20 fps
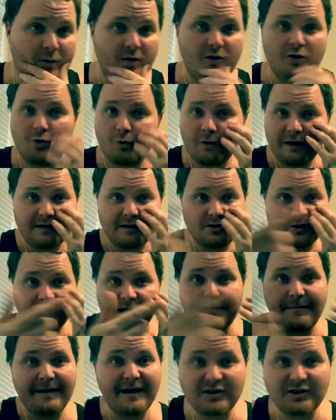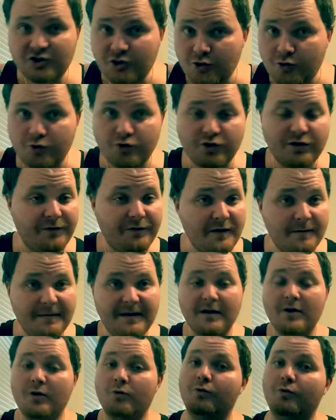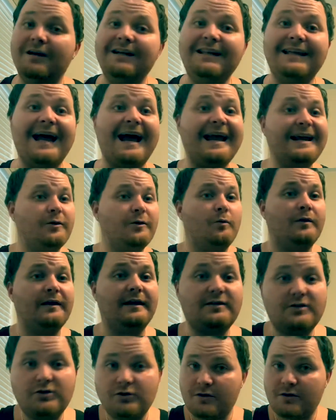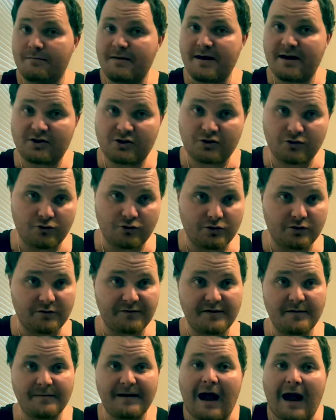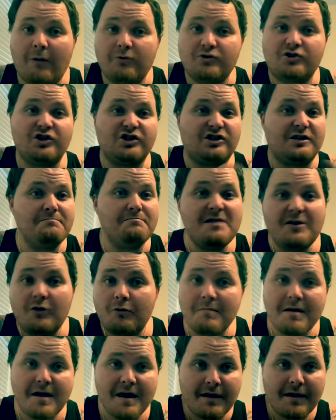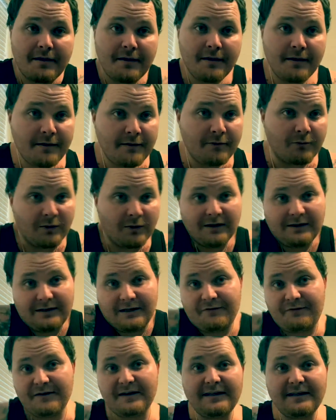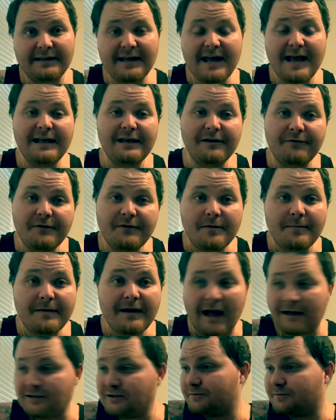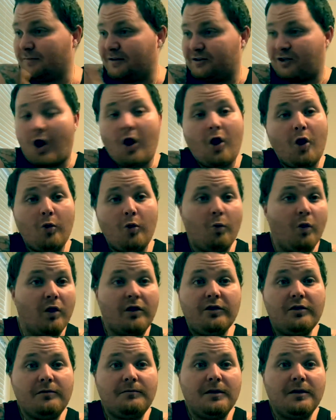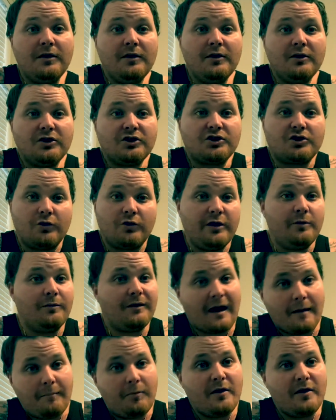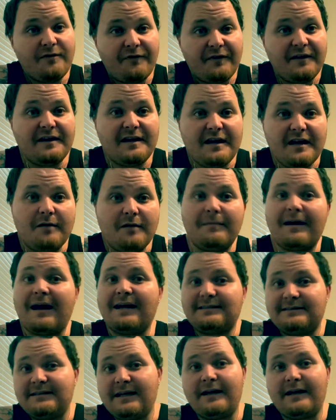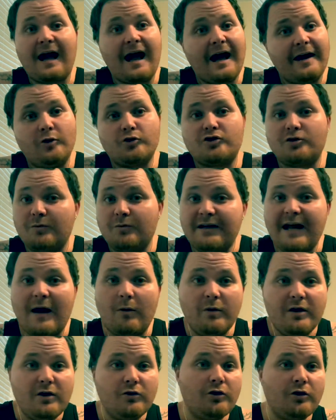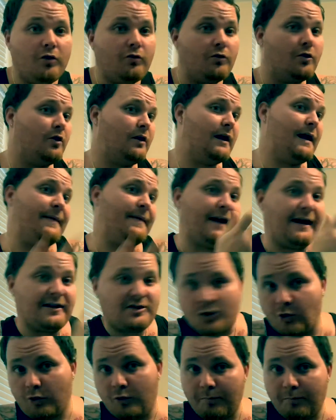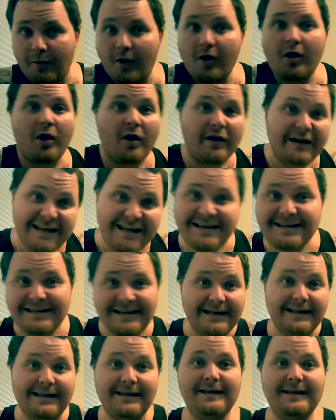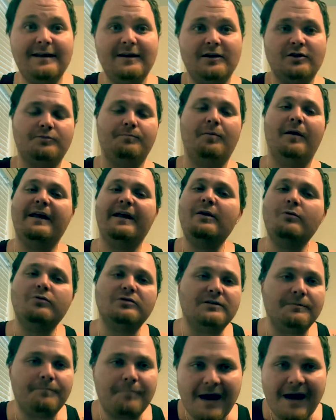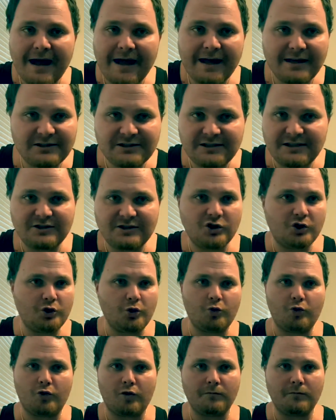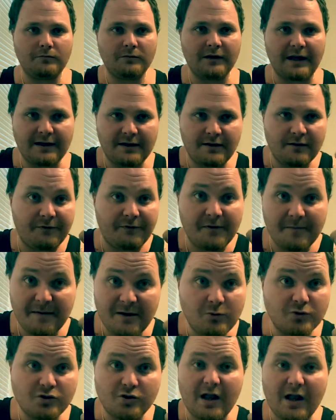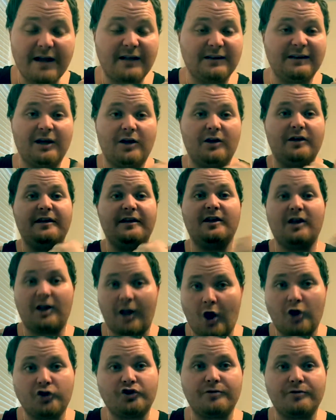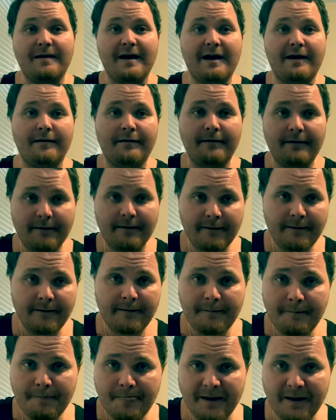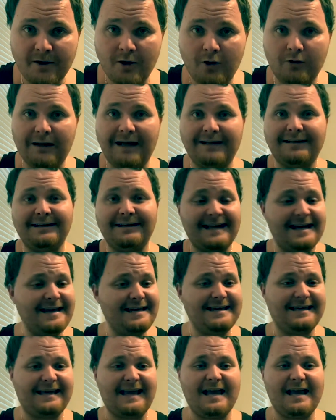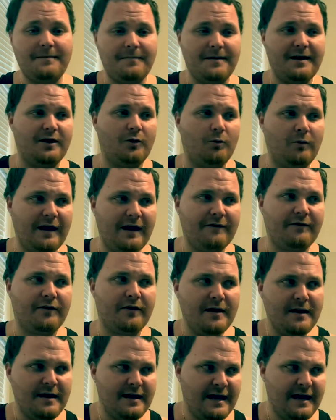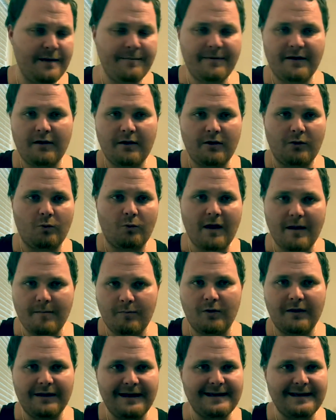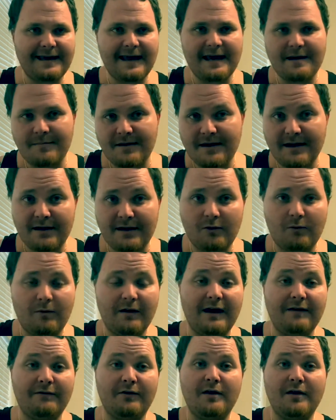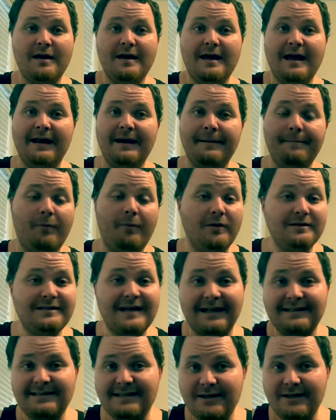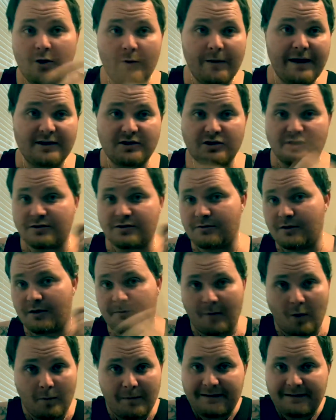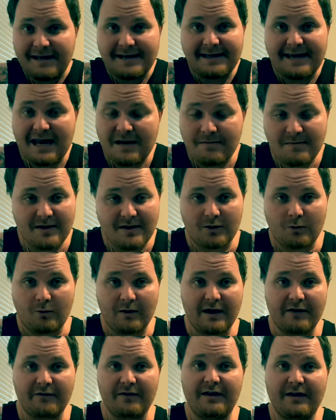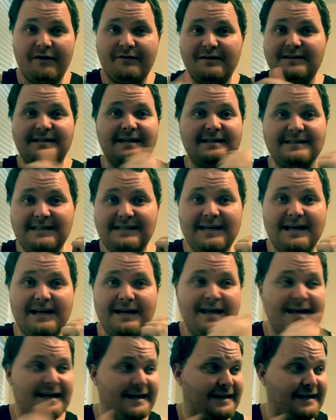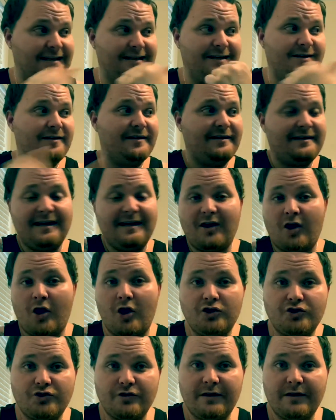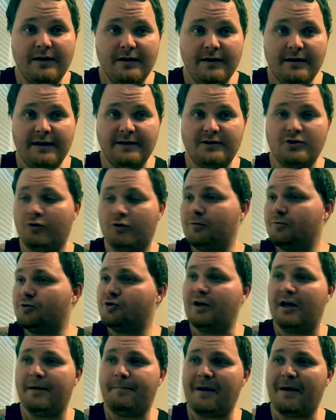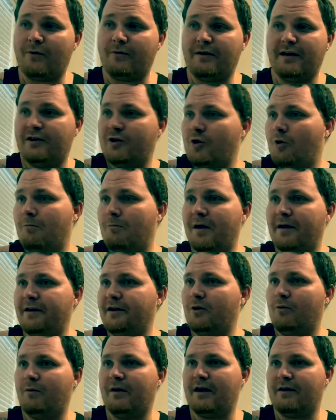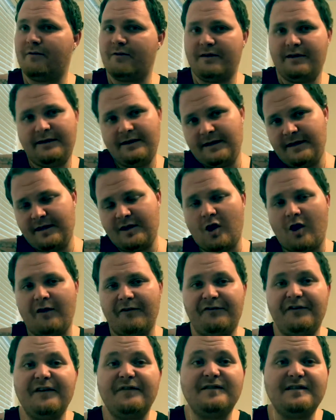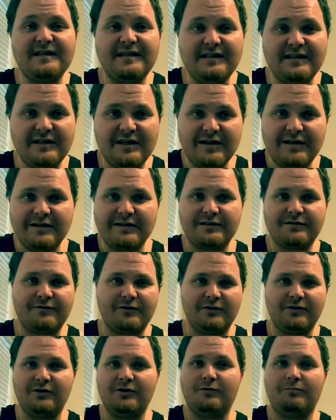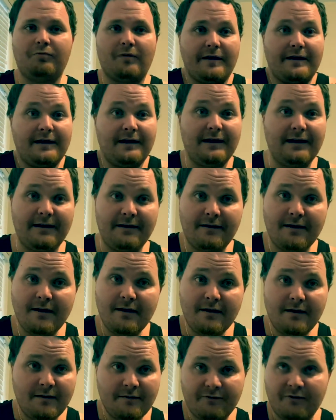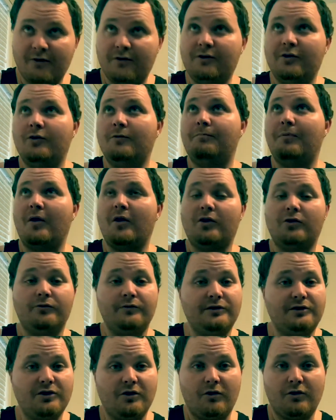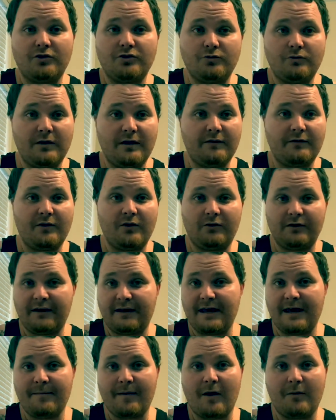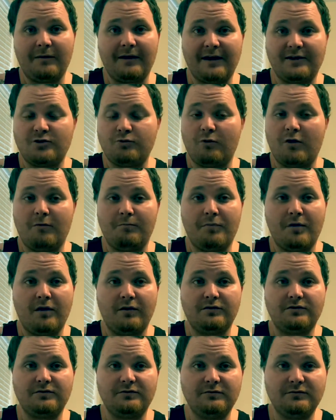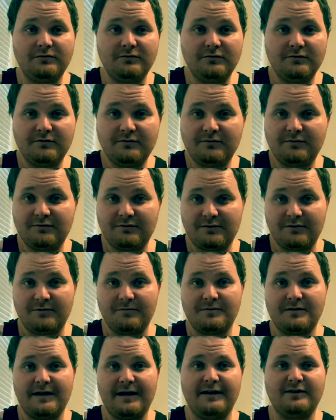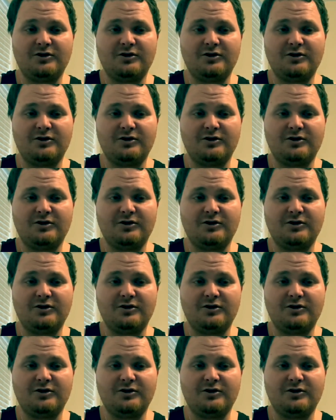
You the one that took that man's shoes, you feel me? Really, I ain't the one that took the man's shoes, you feel me? I was just the middleman. Really, if anything, you feel me? My dog wanted them. So he was like, boy, you finna get them? And I said, nah, I know someone that will, though. And then I told bro, and he did it. But he was the pie of shit in the dorm. Like, you feel me? He was, like, literally the laundryman. You know, like, the day he came in or whatever, him and another white boy, they came in or whatever, and them boys got TOH just the moment they came in or whatever. And ever since then, he literally did laundry. He told them straight up, I don't get no money or whatever. He caught 15 years for a little breaking in, for a little burglary charge or whatever, and only came out with, like, 12 bucks. See what I'm saying?